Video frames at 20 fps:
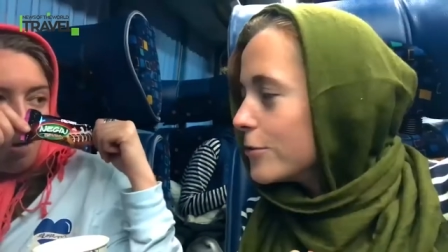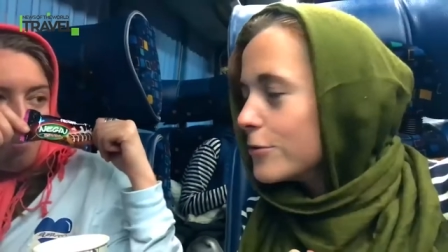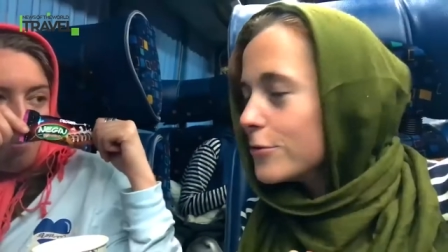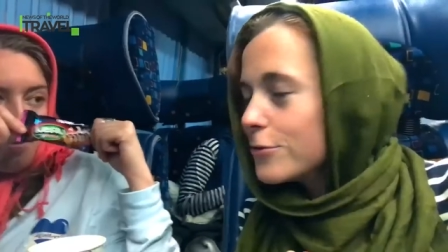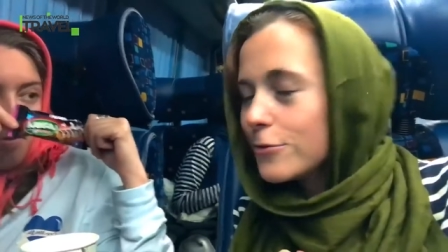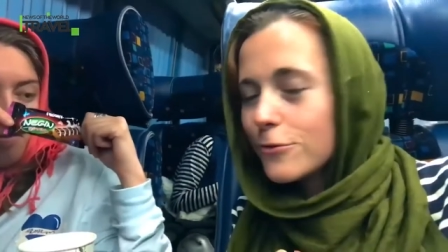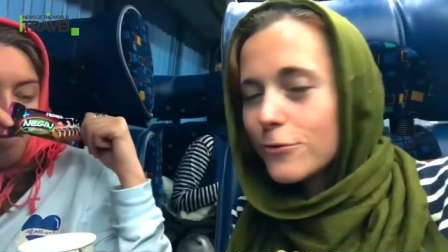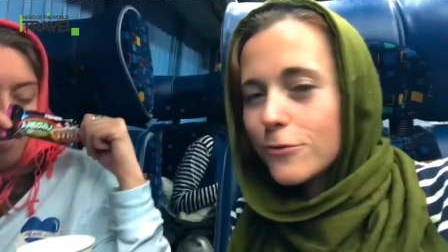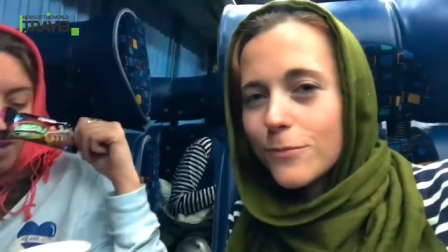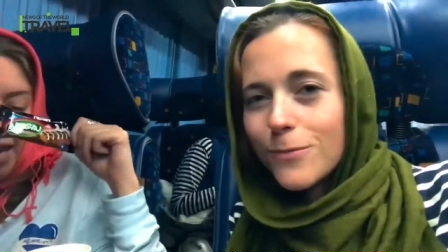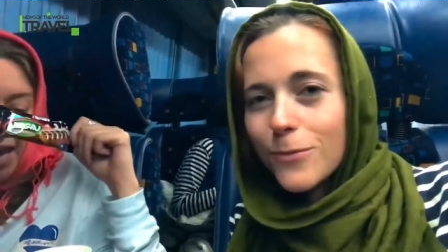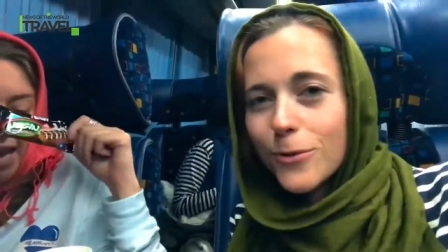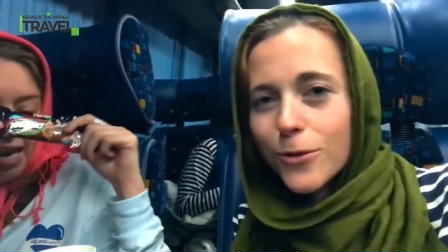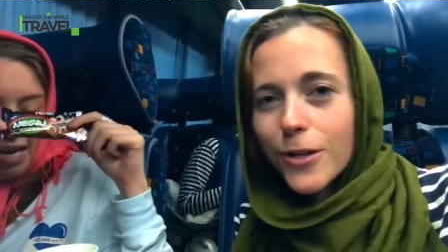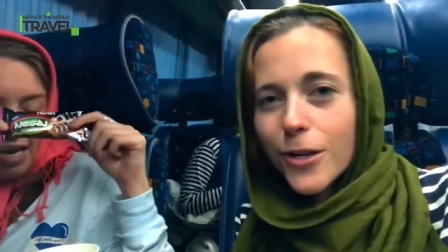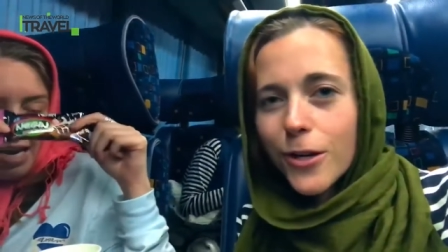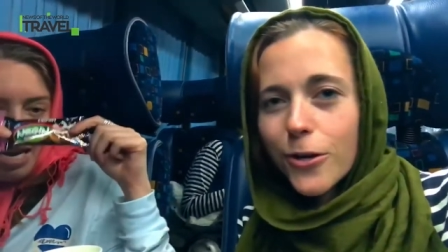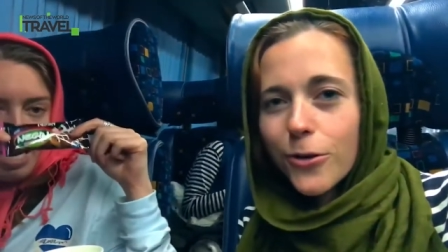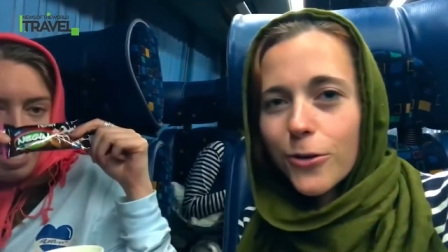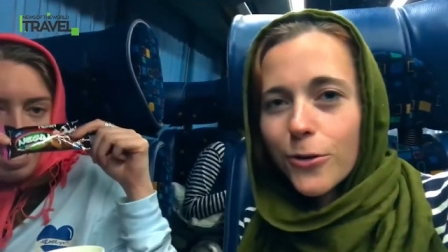Ooh,
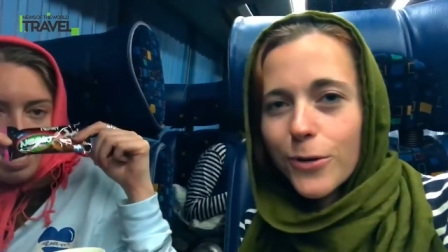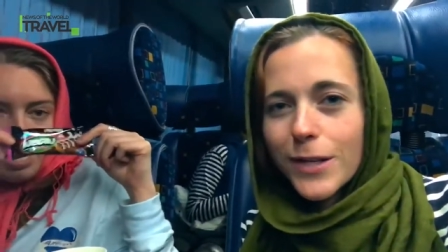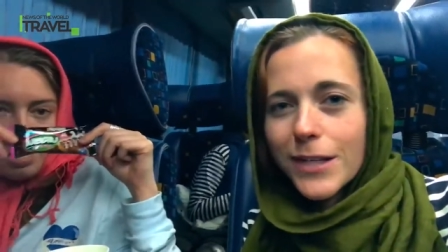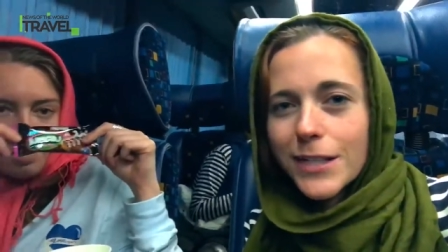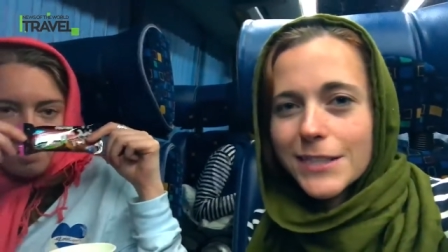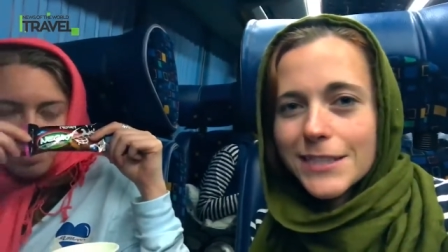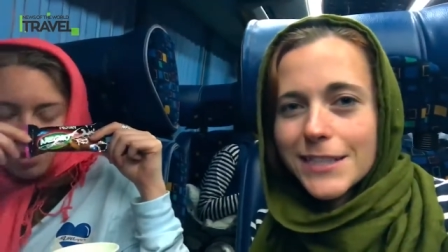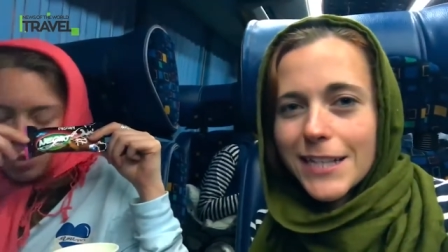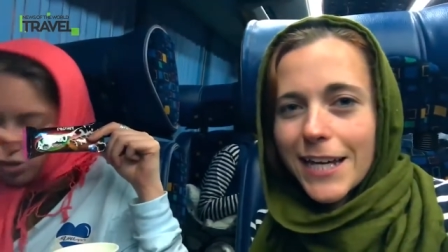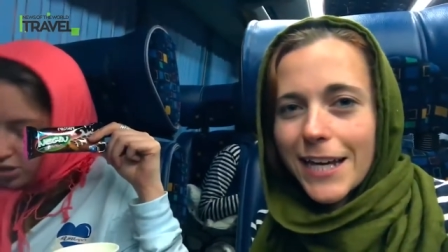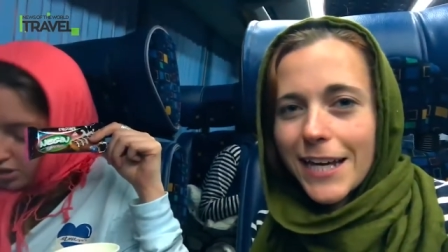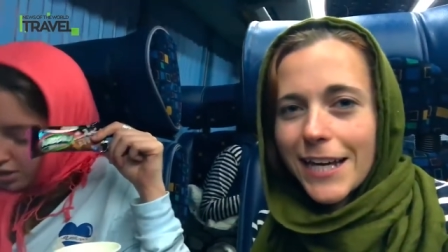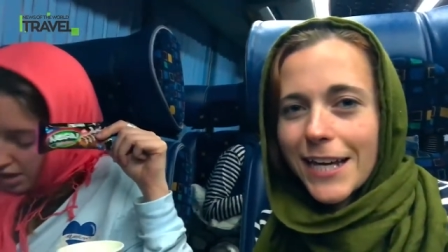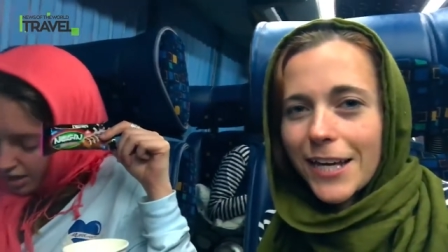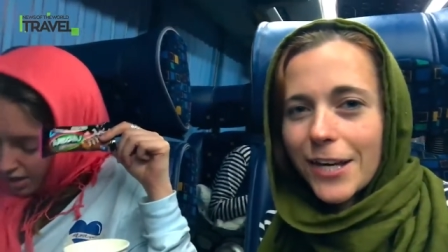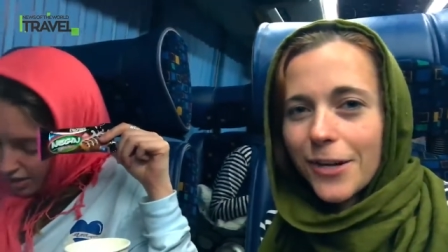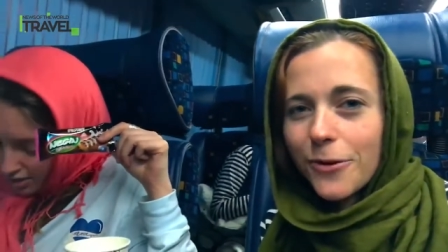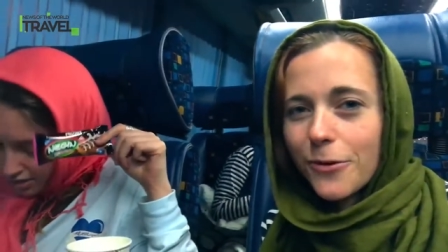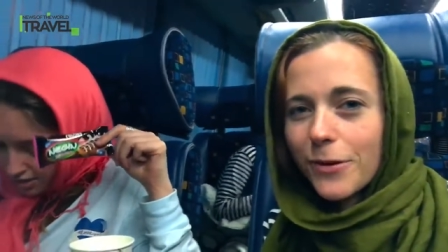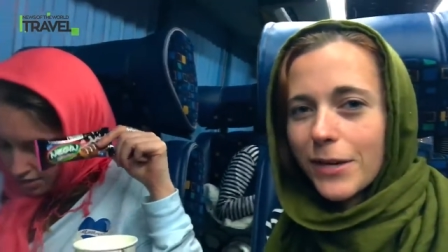more cookies,
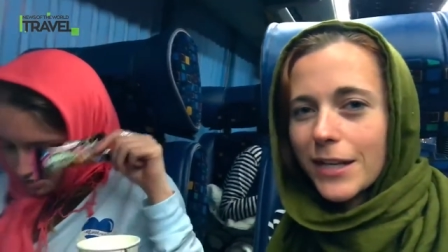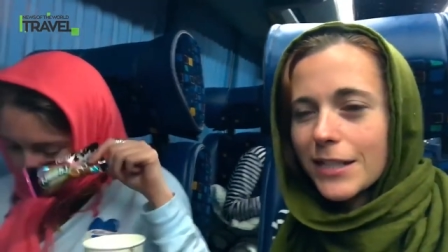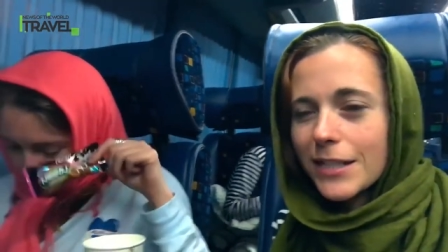cakey